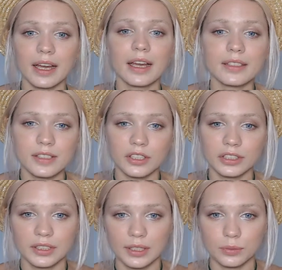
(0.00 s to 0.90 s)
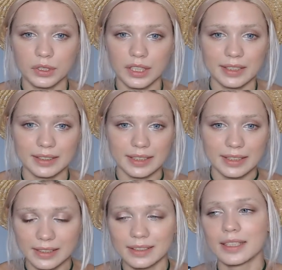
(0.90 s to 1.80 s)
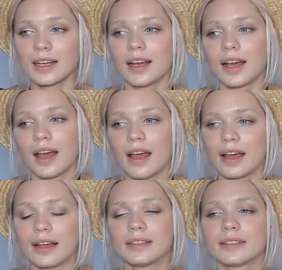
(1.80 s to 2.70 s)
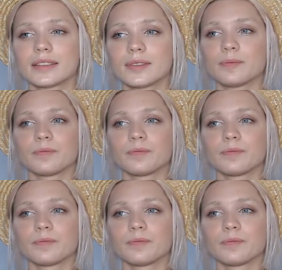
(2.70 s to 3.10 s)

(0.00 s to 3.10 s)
it's not an advertising and